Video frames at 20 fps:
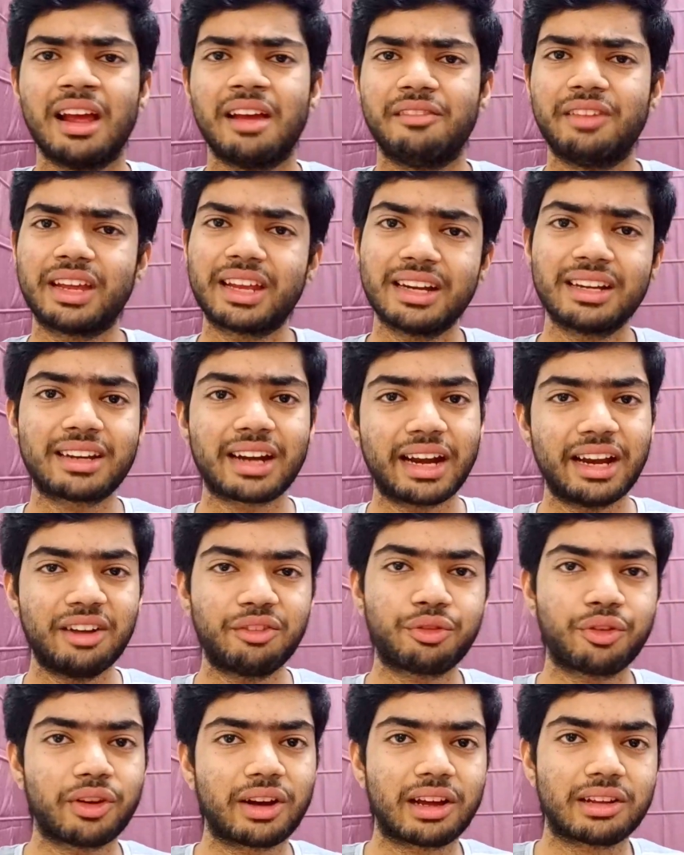We can try
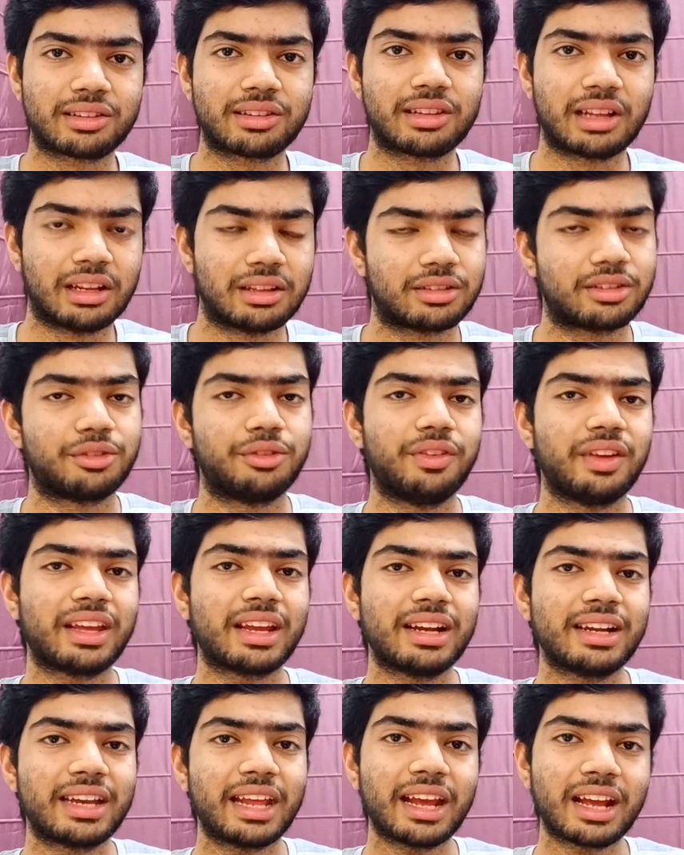it for ourselves. We
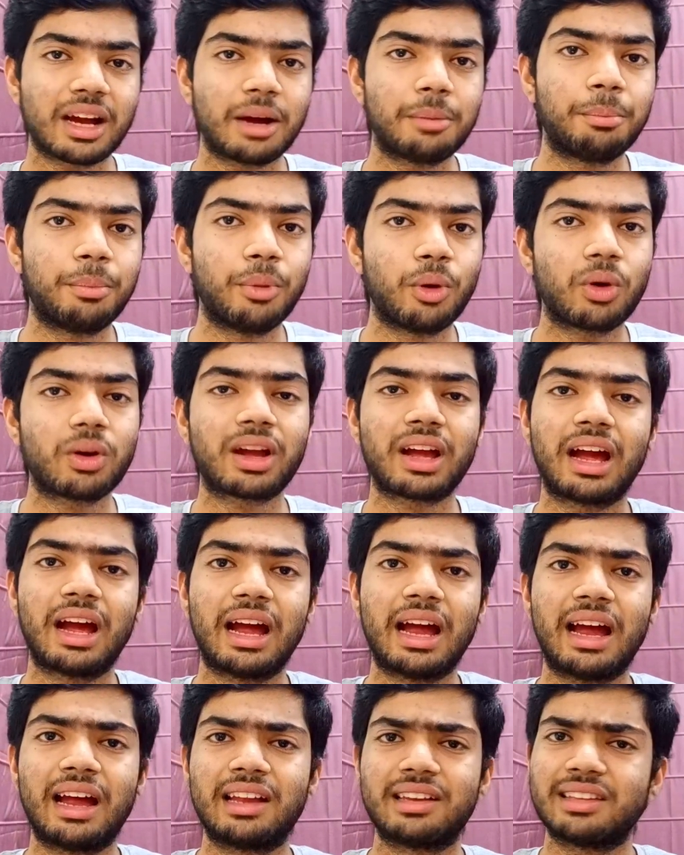can take a book
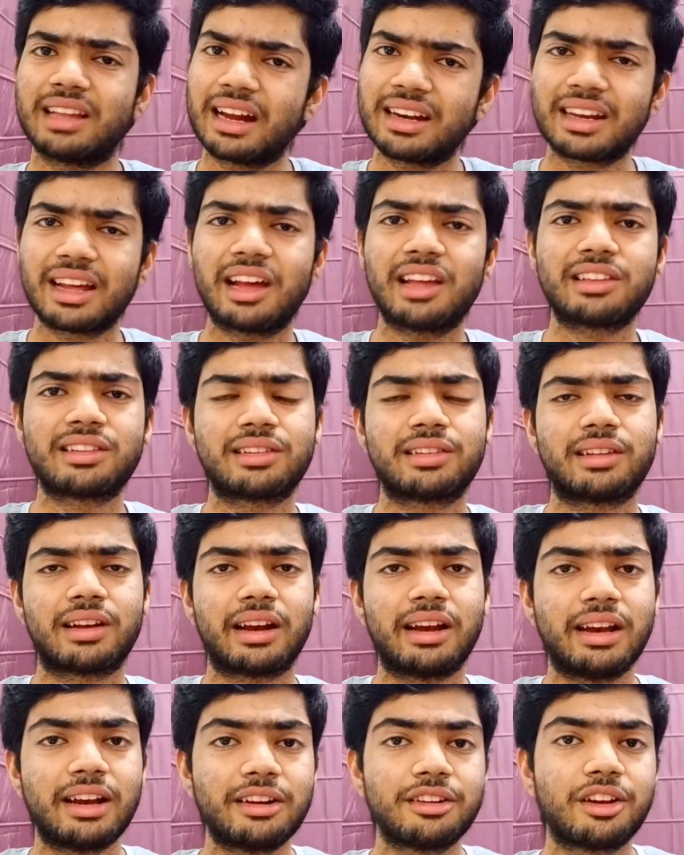that has
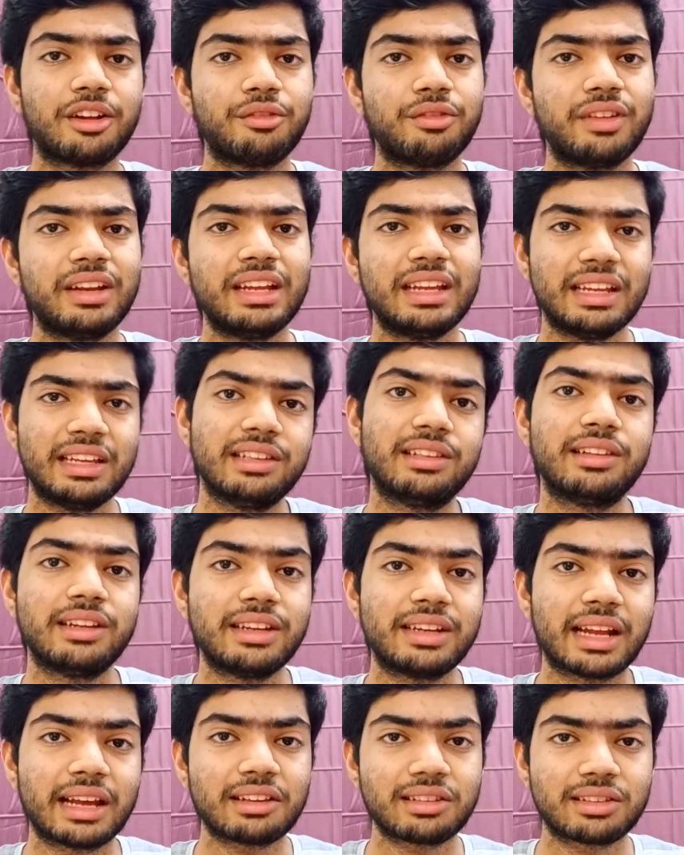relatively
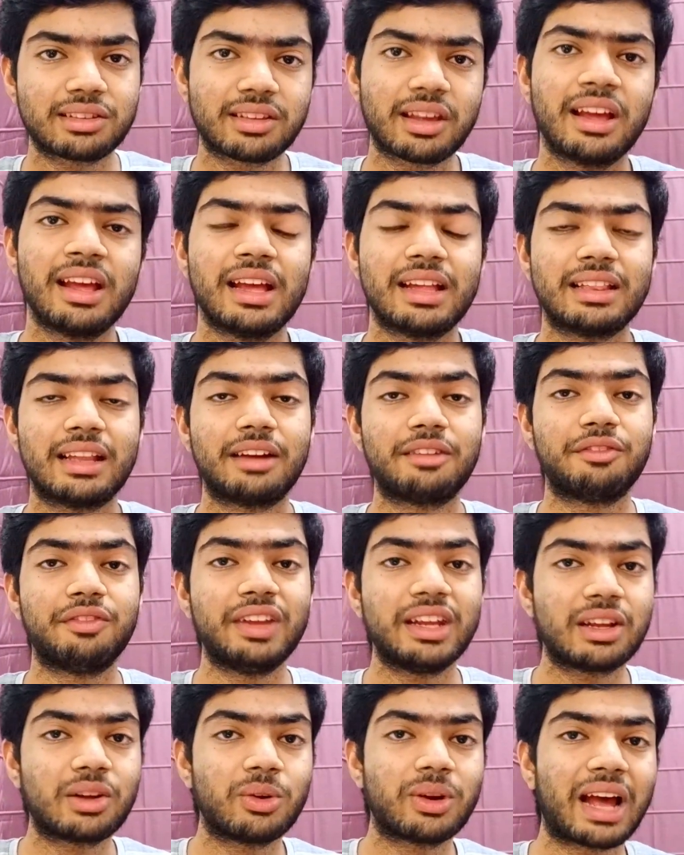easy text that
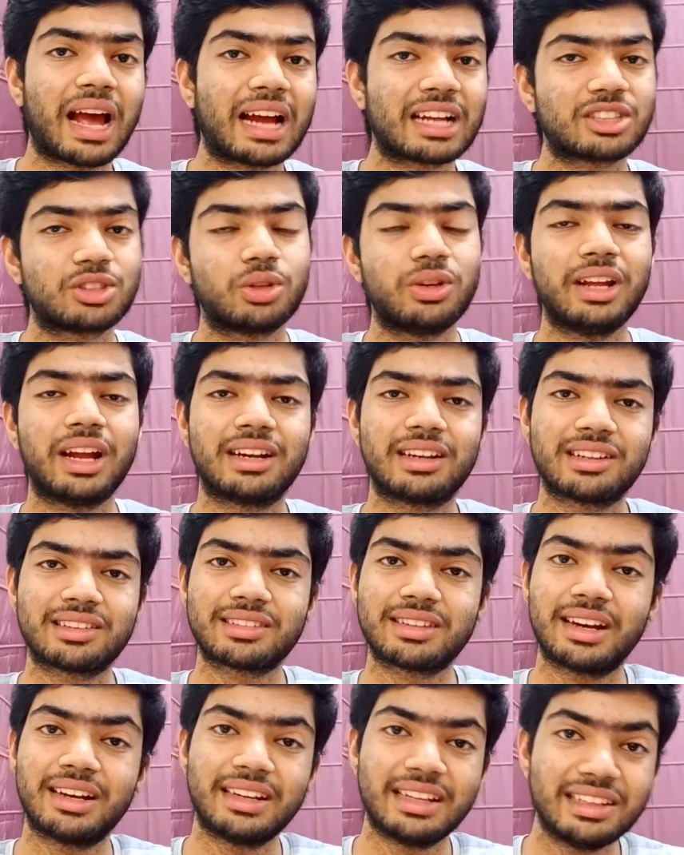we could actually
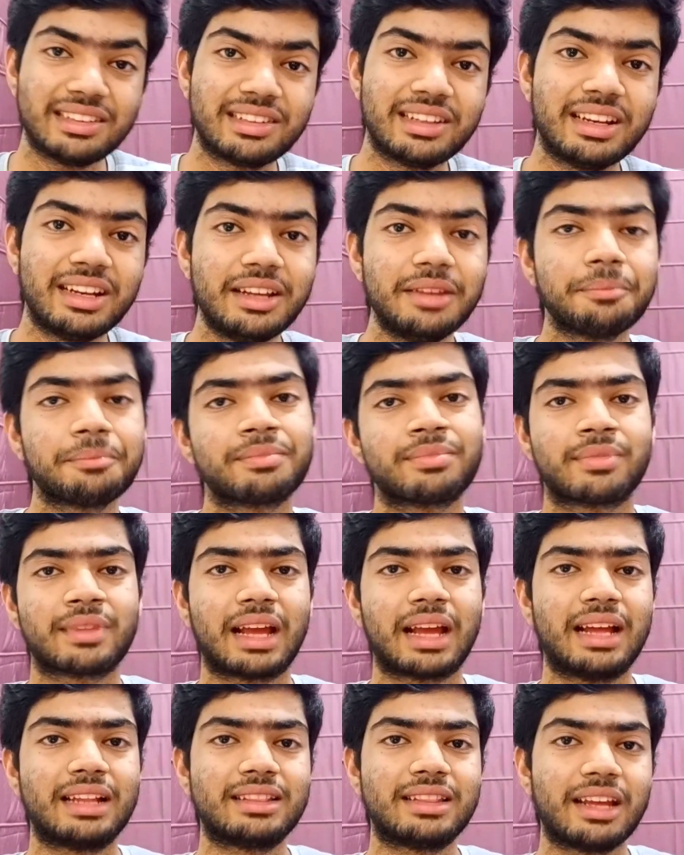understand easily,
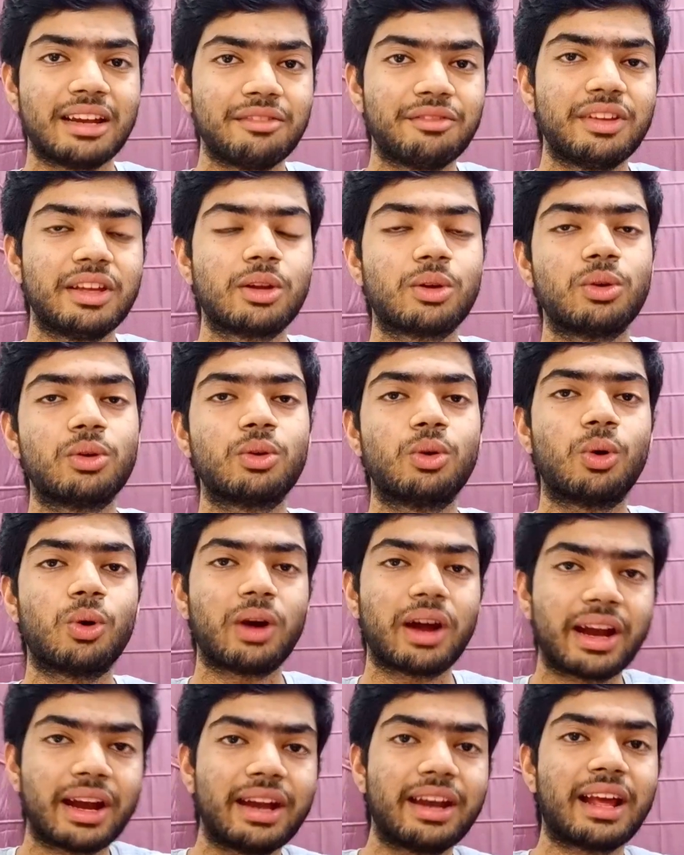and then we could
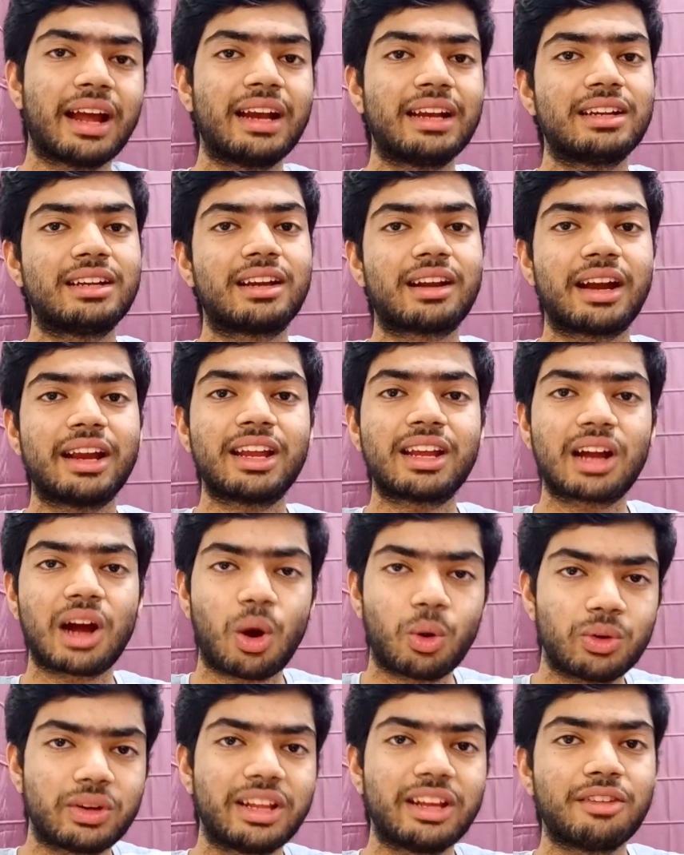go ahead and try
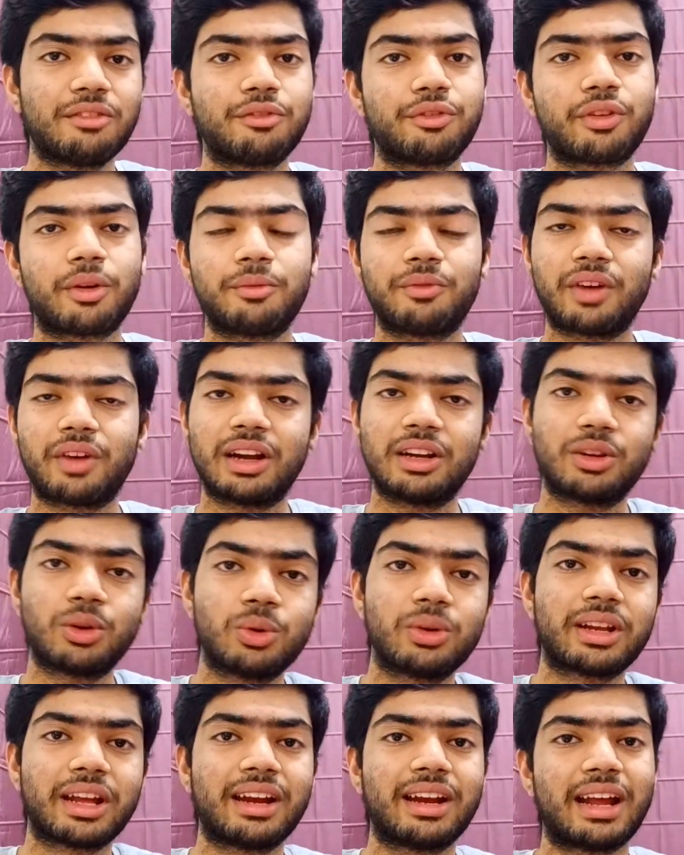counting from 1
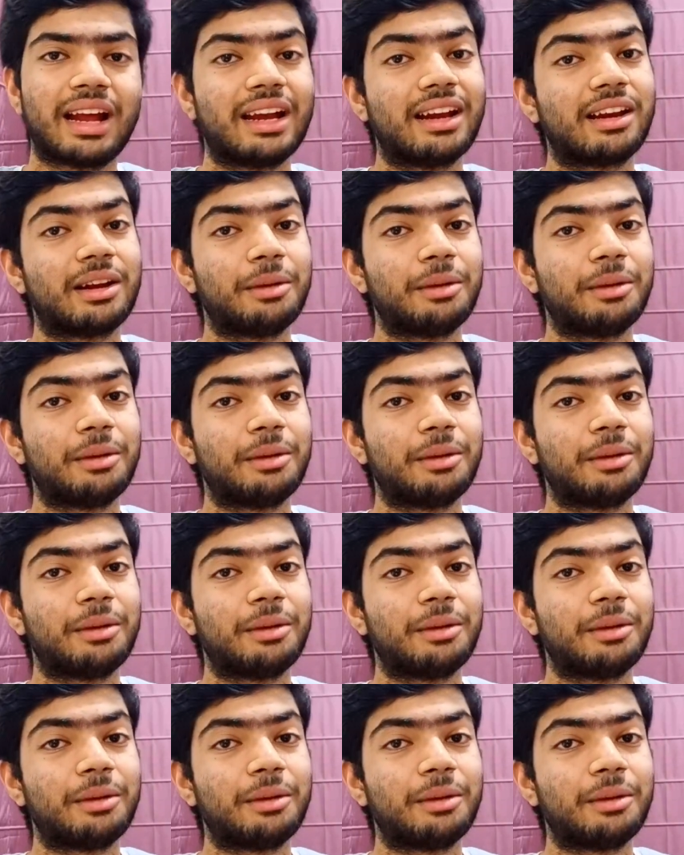to 10 and